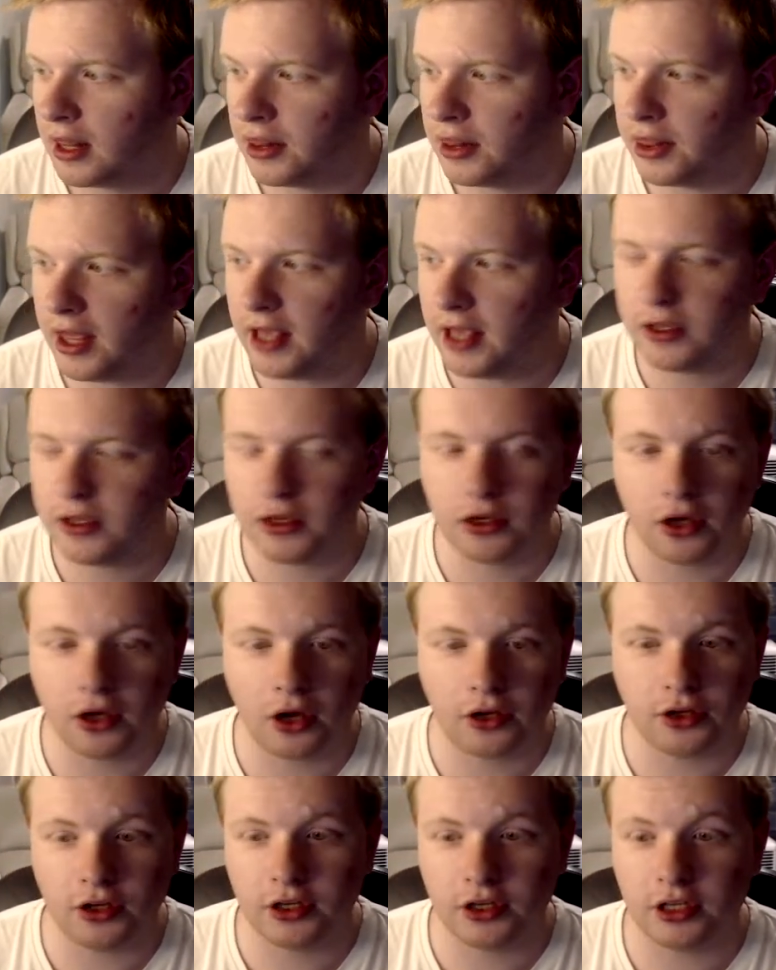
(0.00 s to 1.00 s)
There you go.
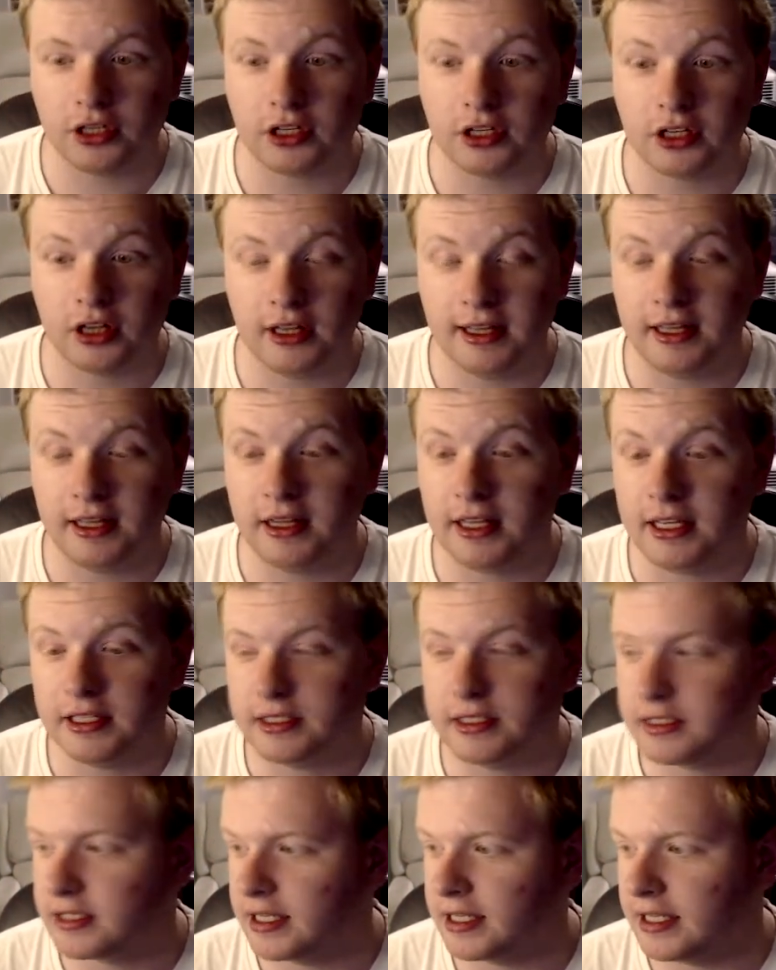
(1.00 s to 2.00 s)
You can clearly
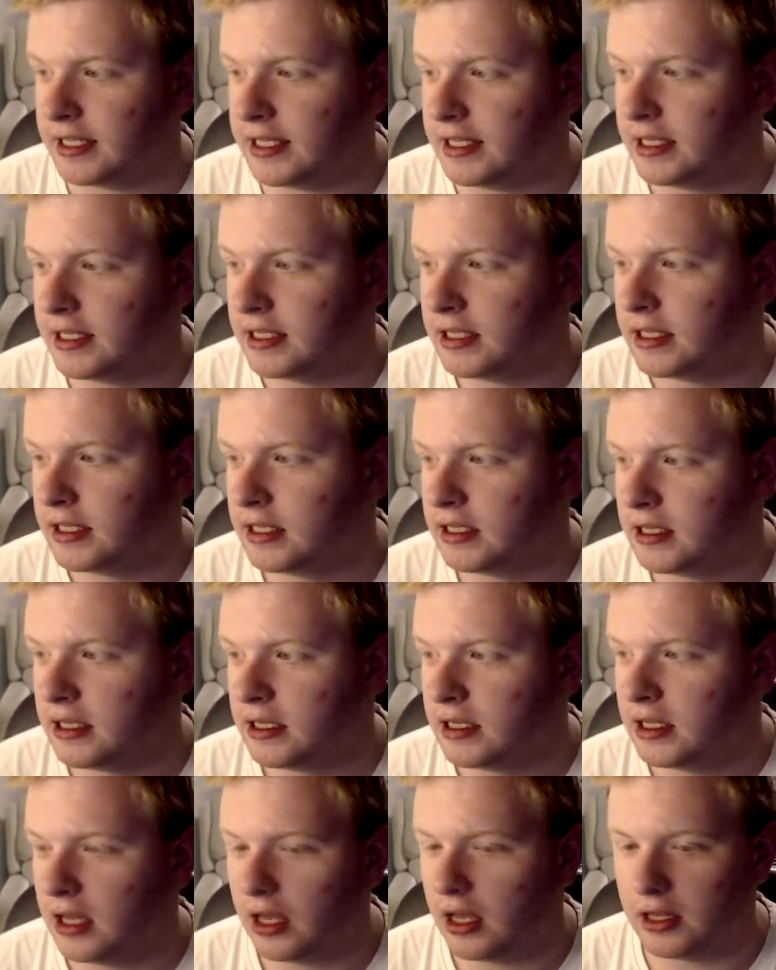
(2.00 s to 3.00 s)
see
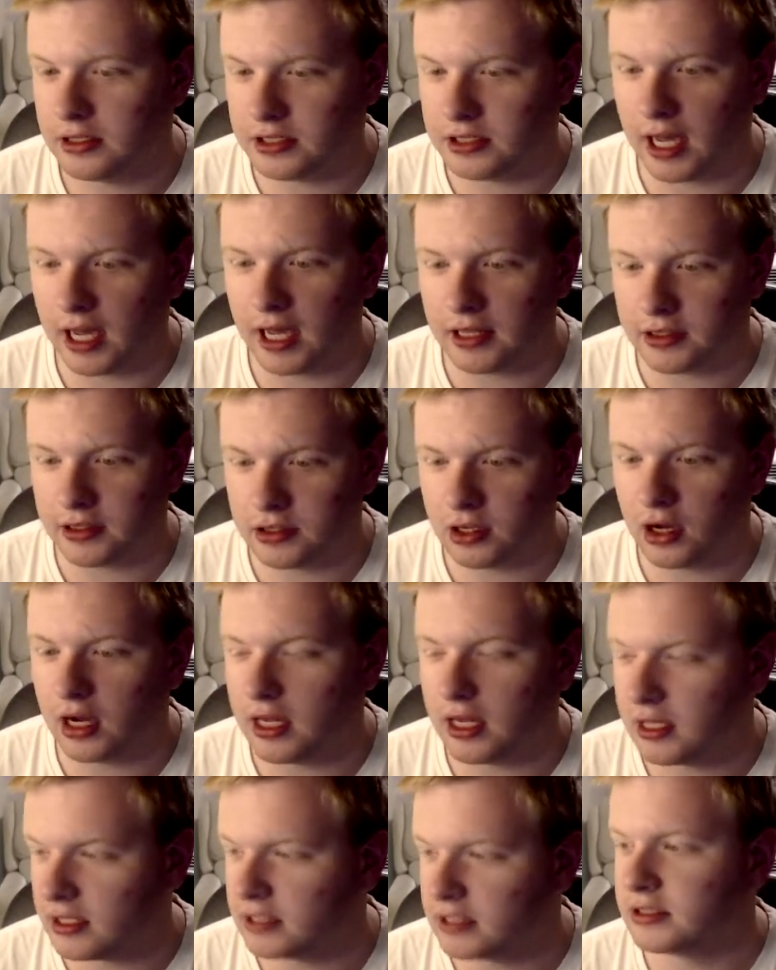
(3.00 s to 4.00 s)
Darth
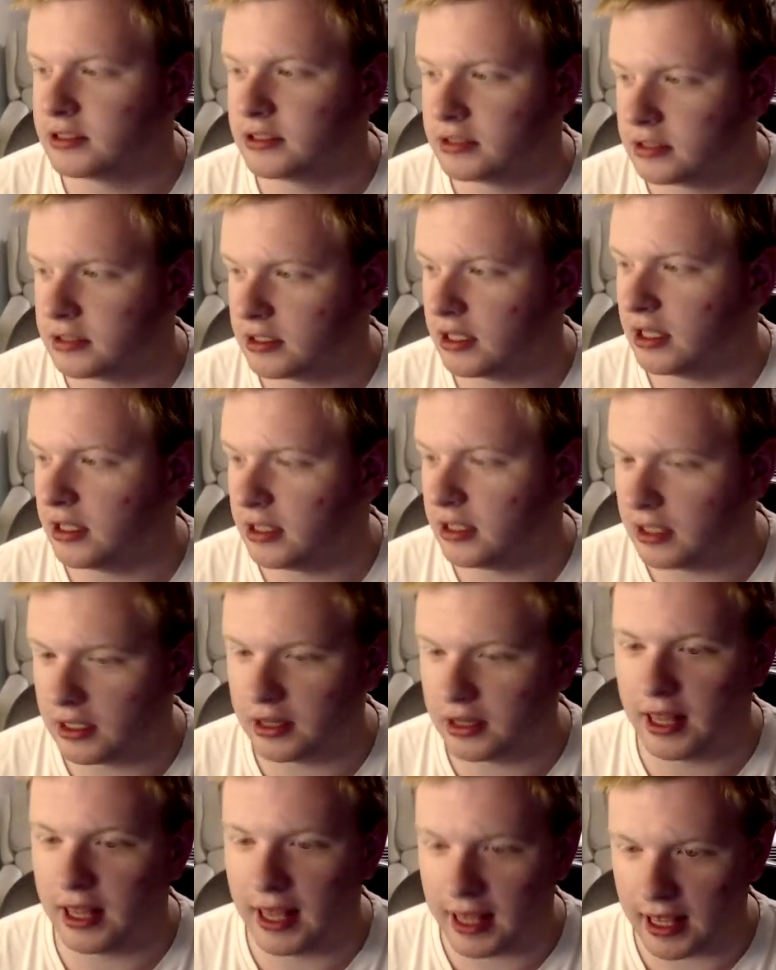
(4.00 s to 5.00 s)
Nihilus
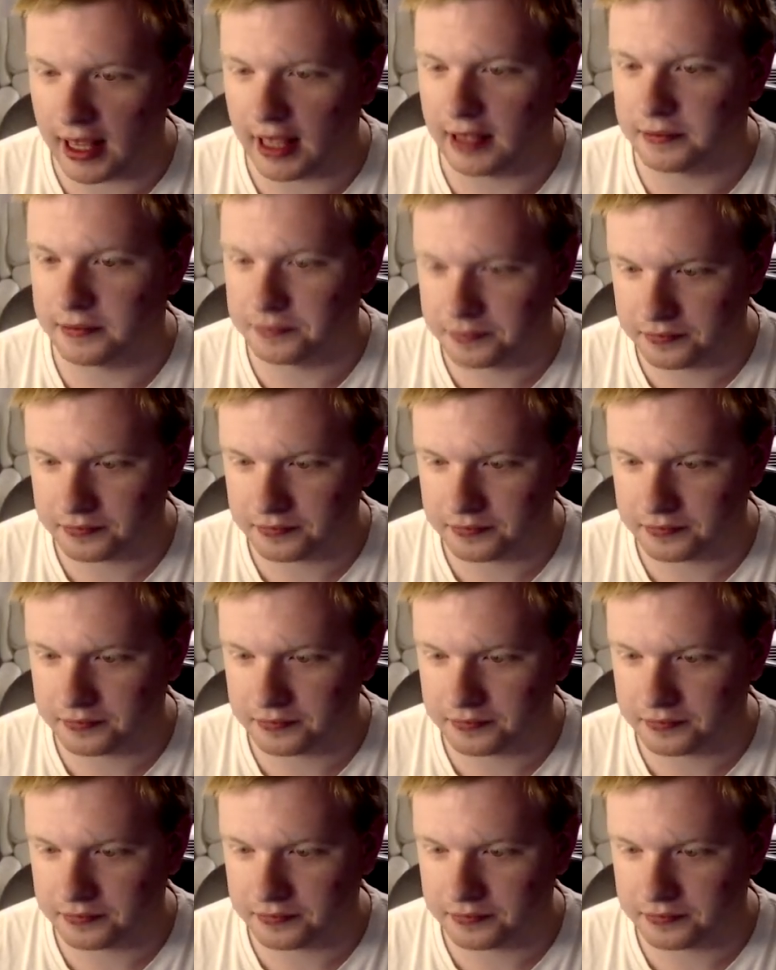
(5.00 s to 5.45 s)
there.